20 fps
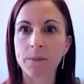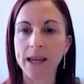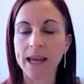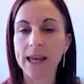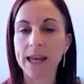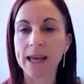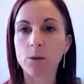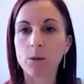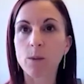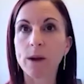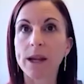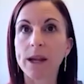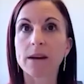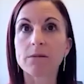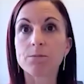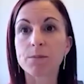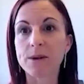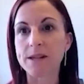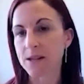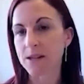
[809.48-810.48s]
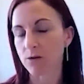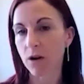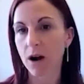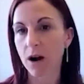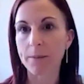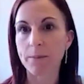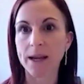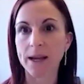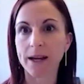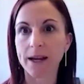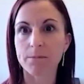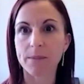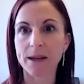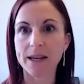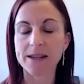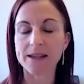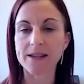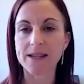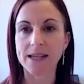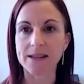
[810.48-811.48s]
care when prescribing
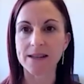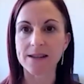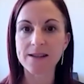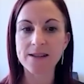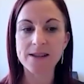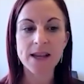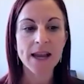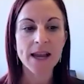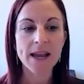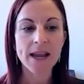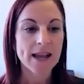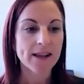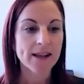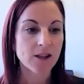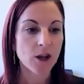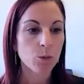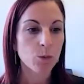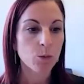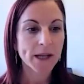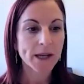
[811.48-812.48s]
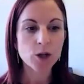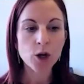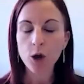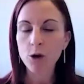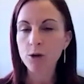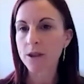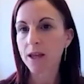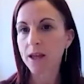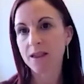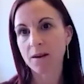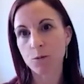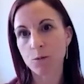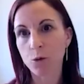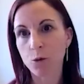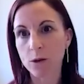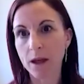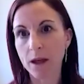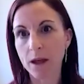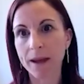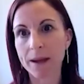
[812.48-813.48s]
medicines. So we know that the
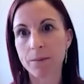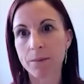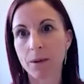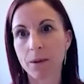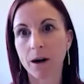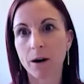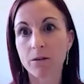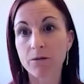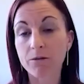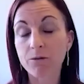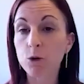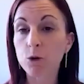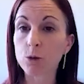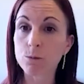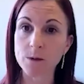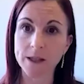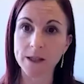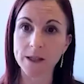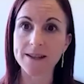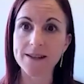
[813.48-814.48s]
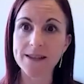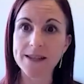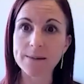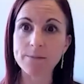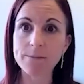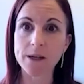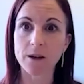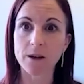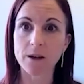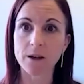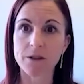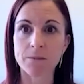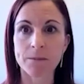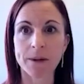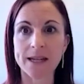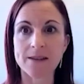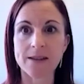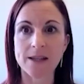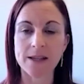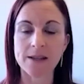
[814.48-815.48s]
more that people are informed and accepting of the
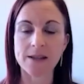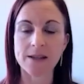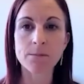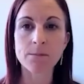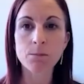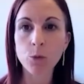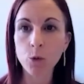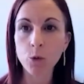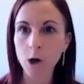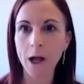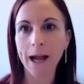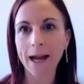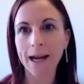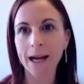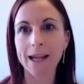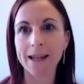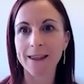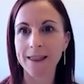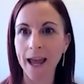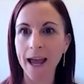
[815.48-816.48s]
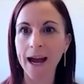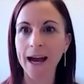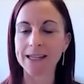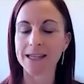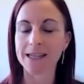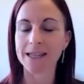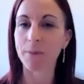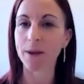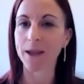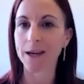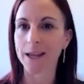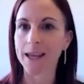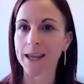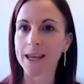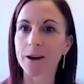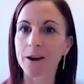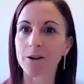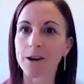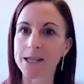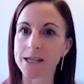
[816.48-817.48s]
medicines, the more likely they are to be
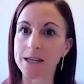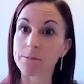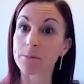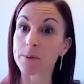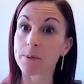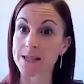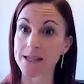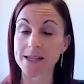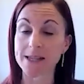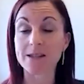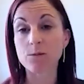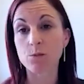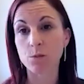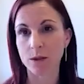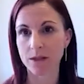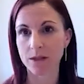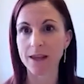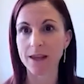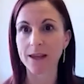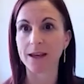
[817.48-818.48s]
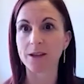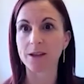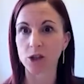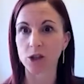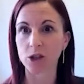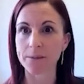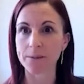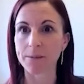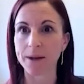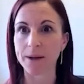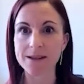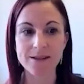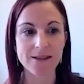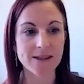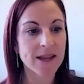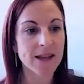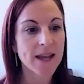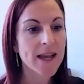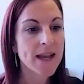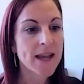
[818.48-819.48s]
adherent and persist with their
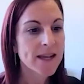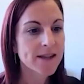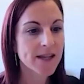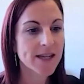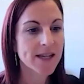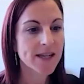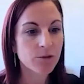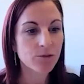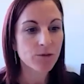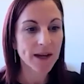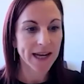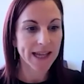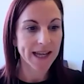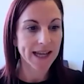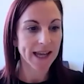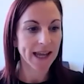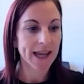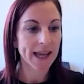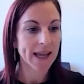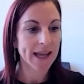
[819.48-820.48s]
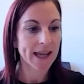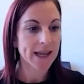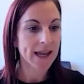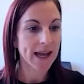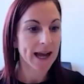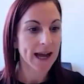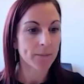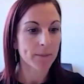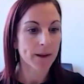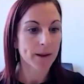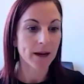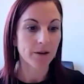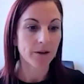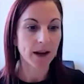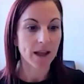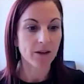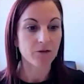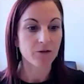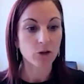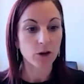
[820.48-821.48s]
treatments. So it's a really key
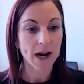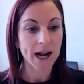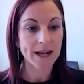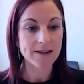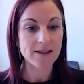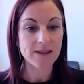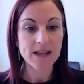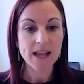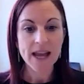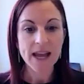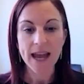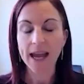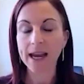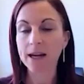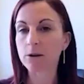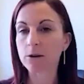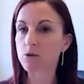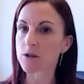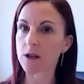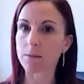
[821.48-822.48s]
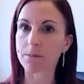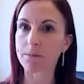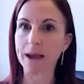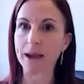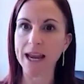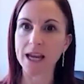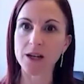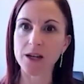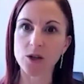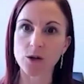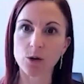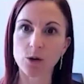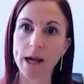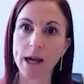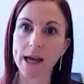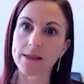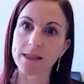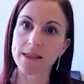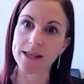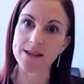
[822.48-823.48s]
area for us, and also making
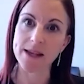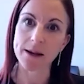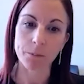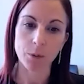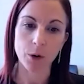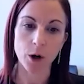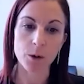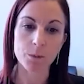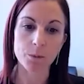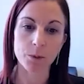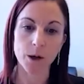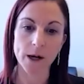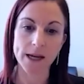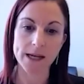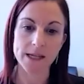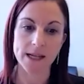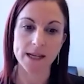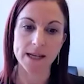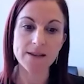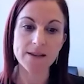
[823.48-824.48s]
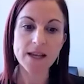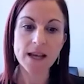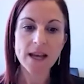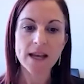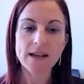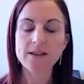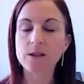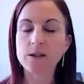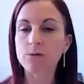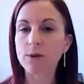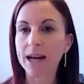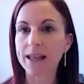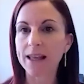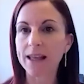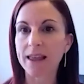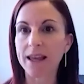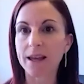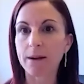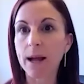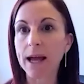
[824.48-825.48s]
sure there's appropriateness. So
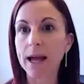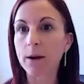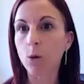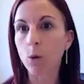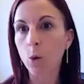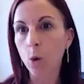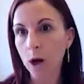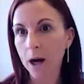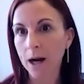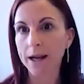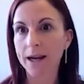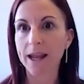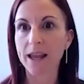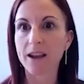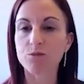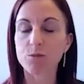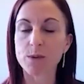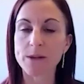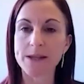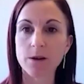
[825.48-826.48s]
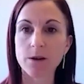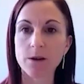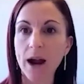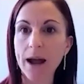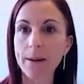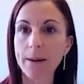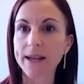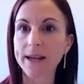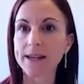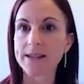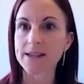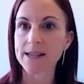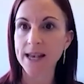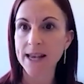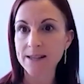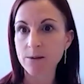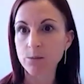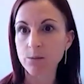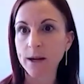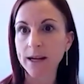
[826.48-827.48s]
really the equality of prescribing
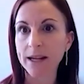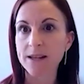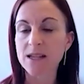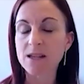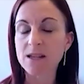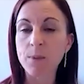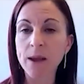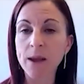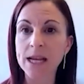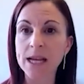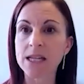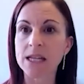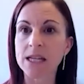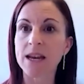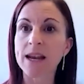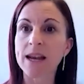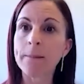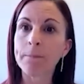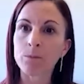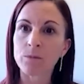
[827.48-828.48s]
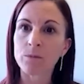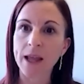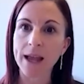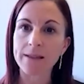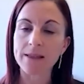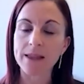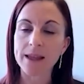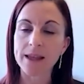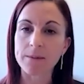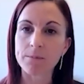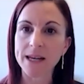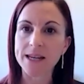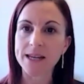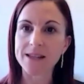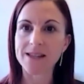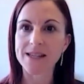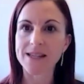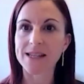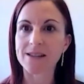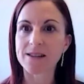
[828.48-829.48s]
as we'd expect, that the
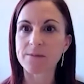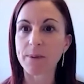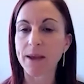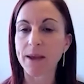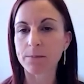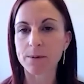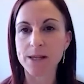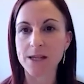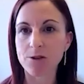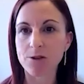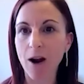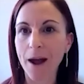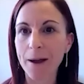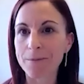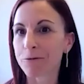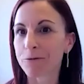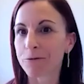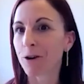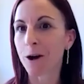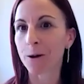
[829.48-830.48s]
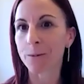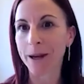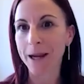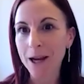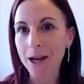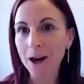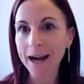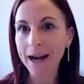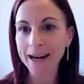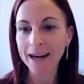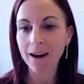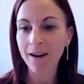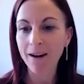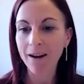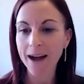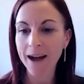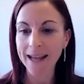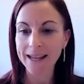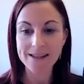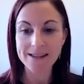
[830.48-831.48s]
medicines being prescribed are following
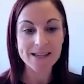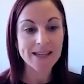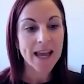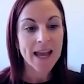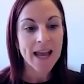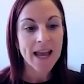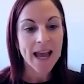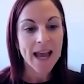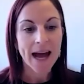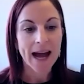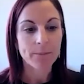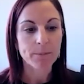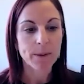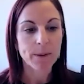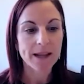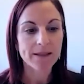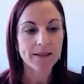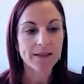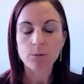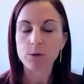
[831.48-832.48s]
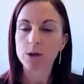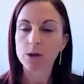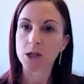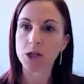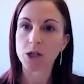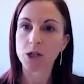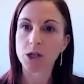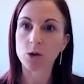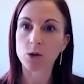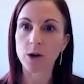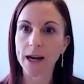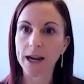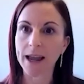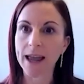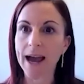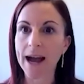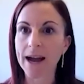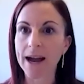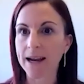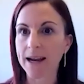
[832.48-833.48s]
guidelines, and that we're
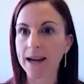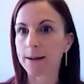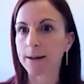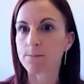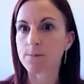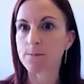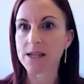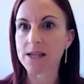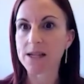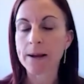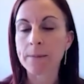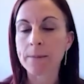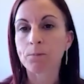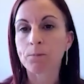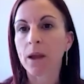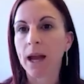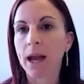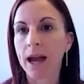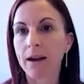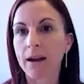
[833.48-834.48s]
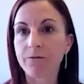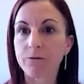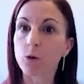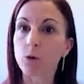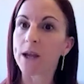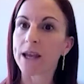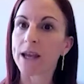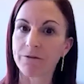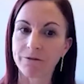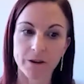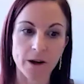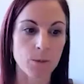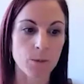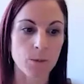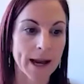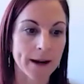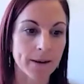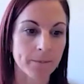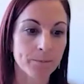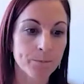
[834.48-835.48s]
ensuring outcomes for
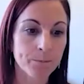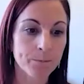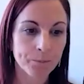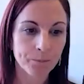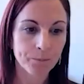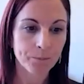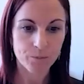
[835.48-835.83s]
everyone